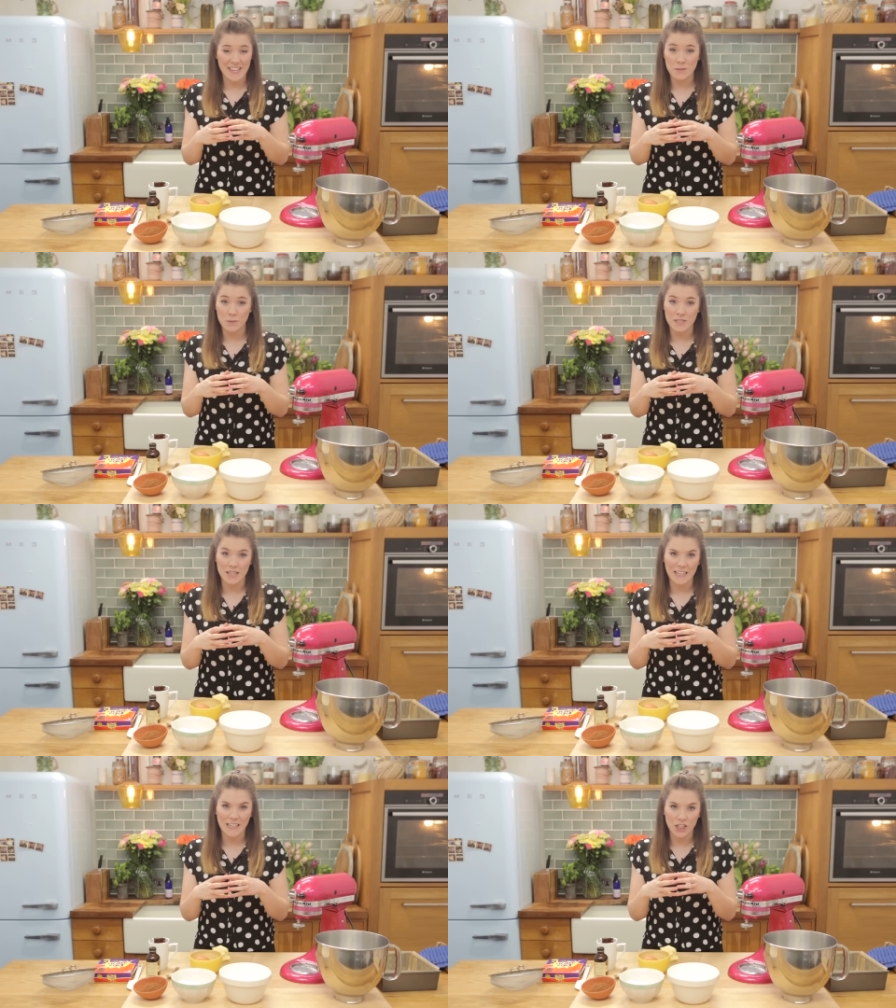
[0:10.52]
these ones
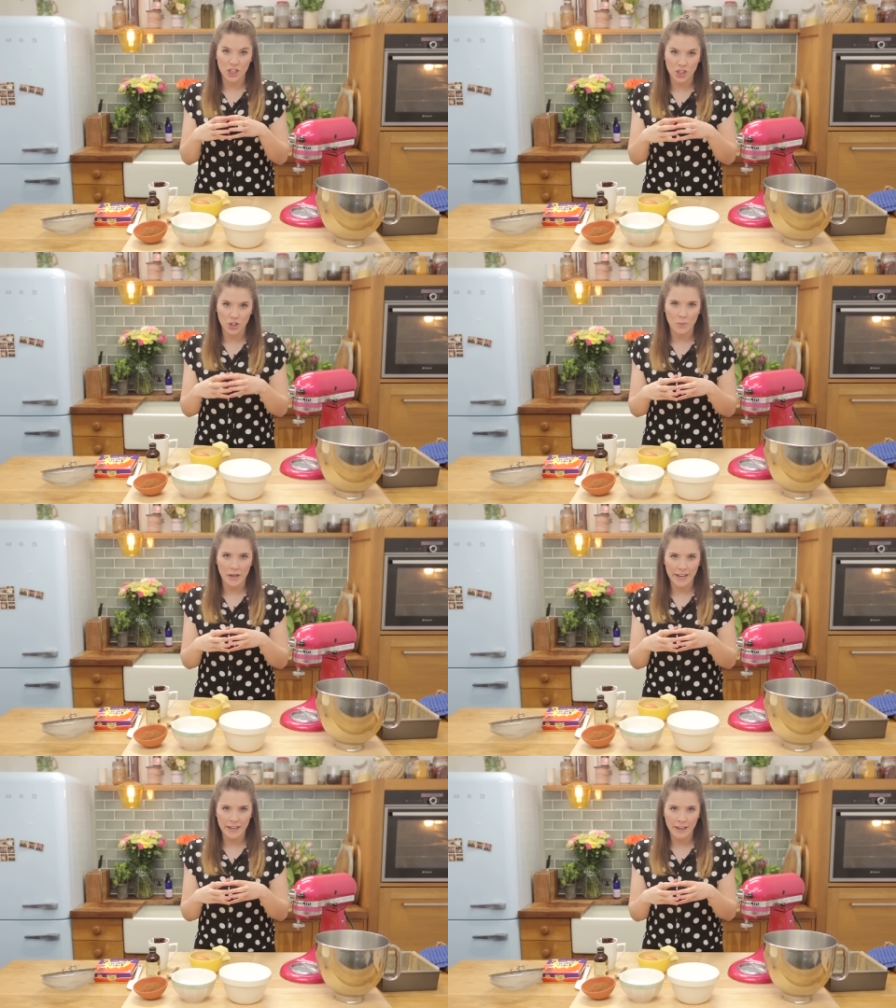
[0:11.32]
are like
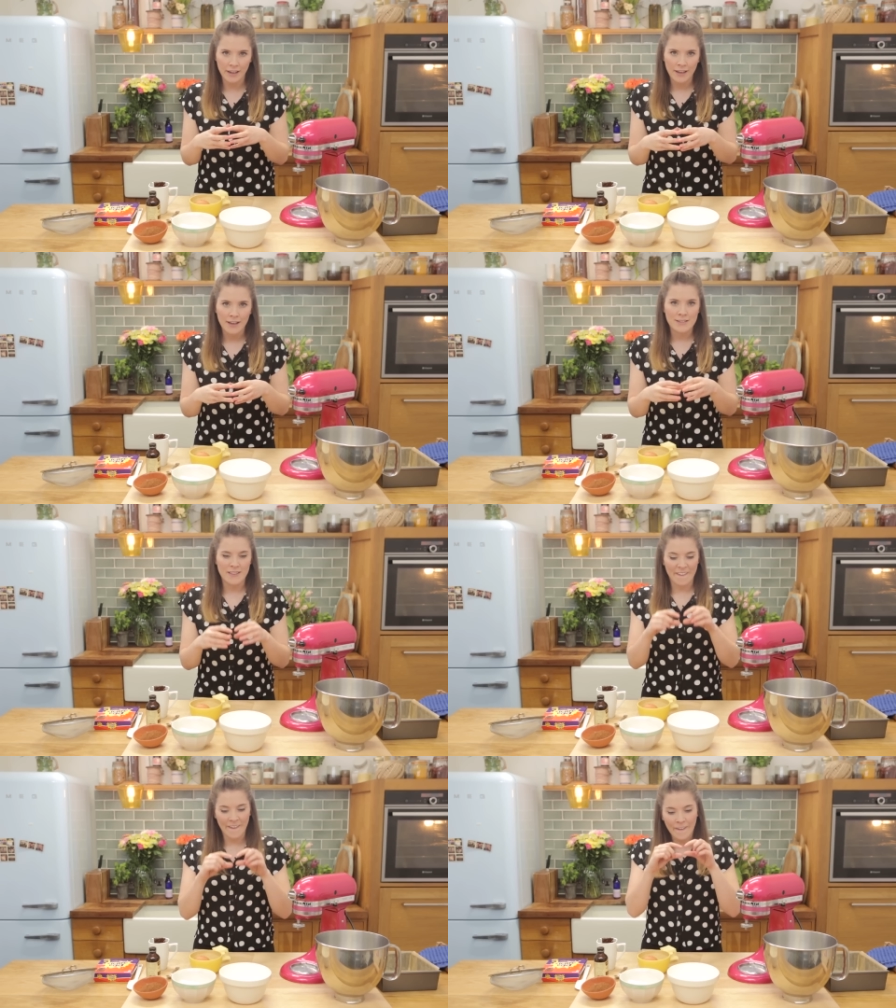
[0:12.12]
gooey,
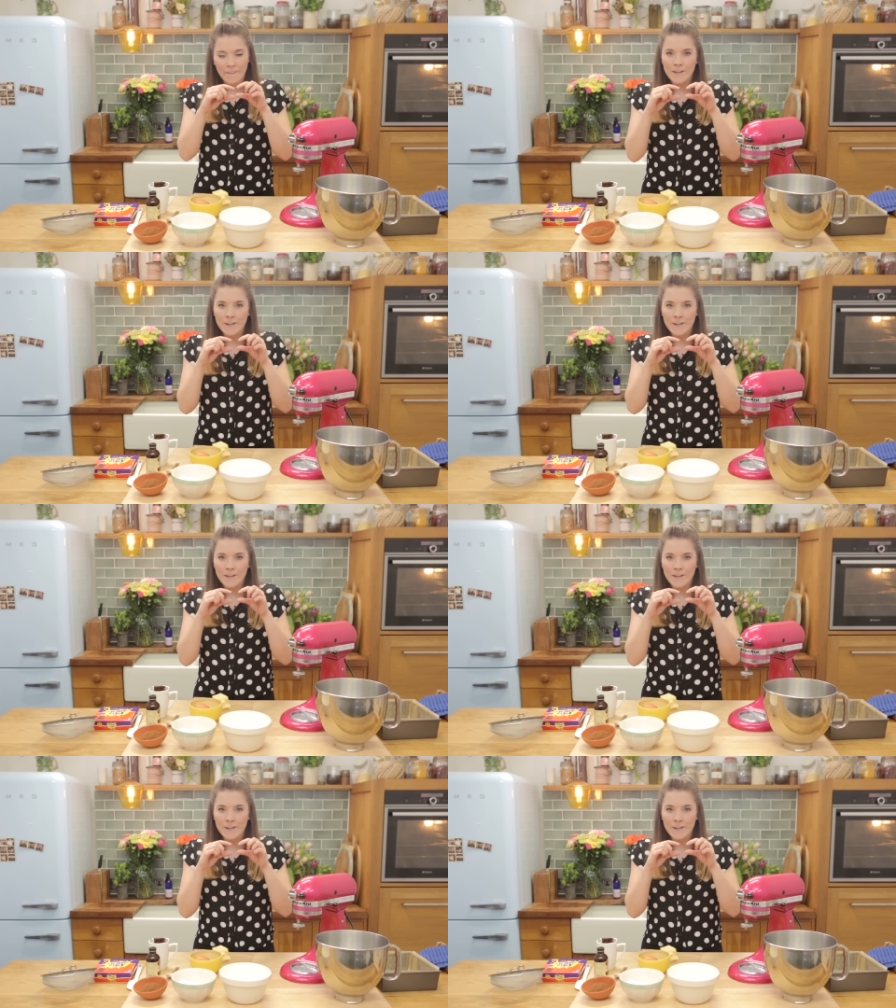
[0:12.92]
so they get a